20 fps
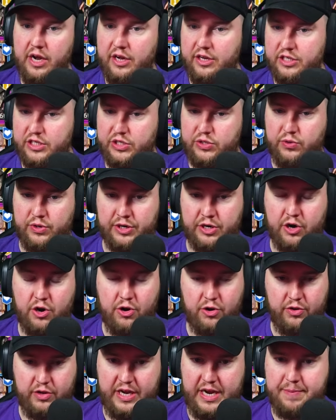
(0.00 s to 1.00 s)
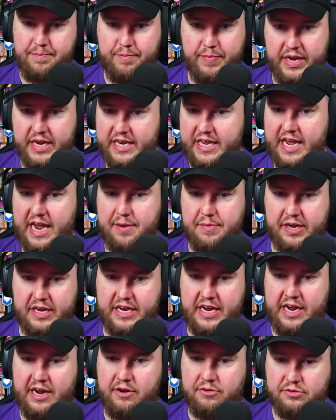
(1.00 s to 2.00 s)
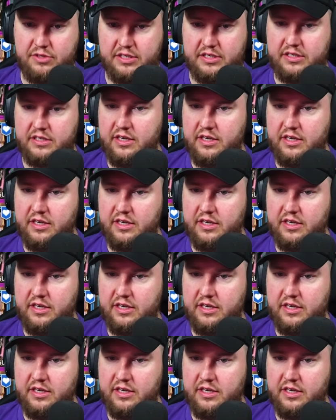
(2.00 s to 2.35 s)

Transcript: to an early mid-game account